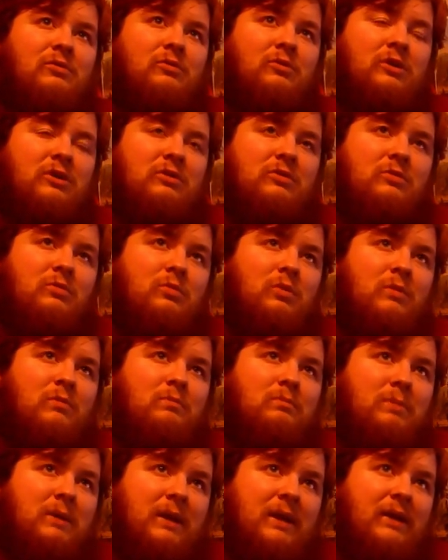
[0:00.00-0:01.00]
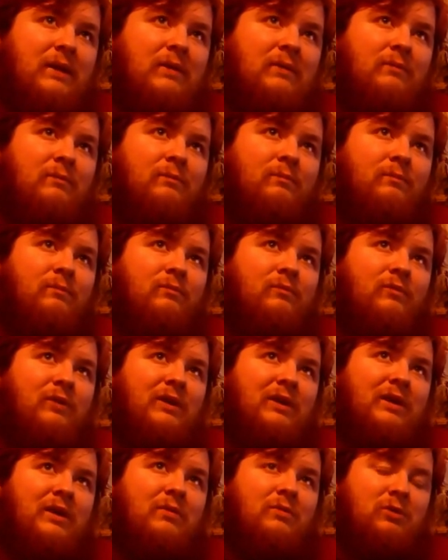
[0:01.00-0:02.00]
That's the one big
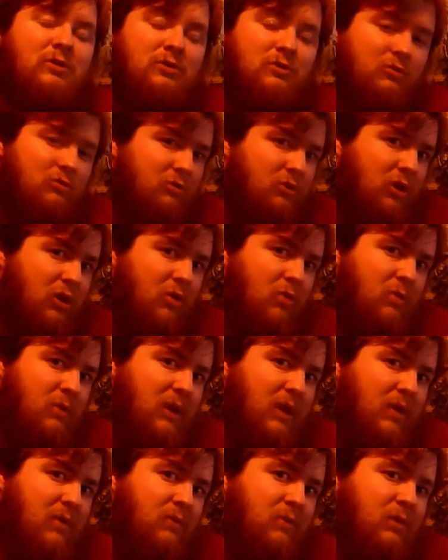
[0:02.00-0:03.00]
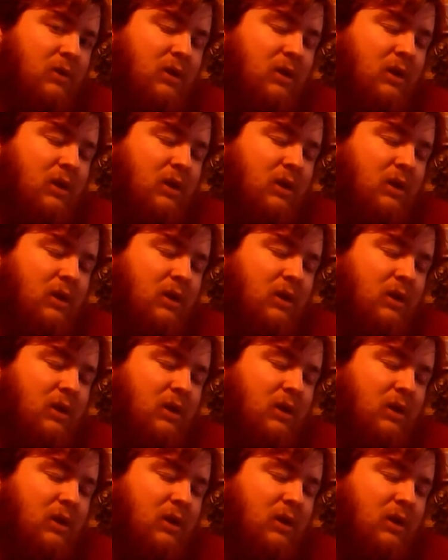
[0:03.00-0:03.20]
thing I would not go out.